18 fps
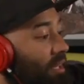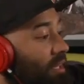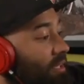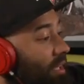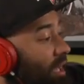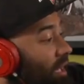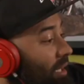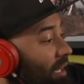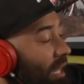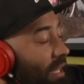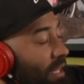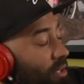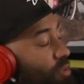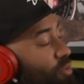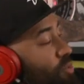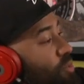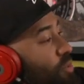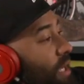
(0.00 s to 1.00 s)
young lady,
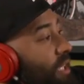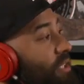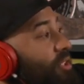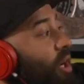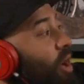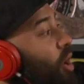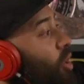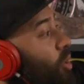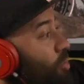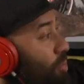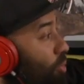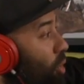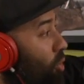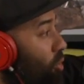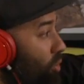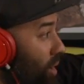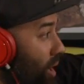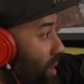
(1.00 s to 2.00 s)
you get your own
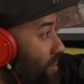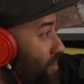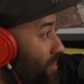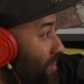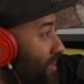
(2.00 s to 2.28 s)
program.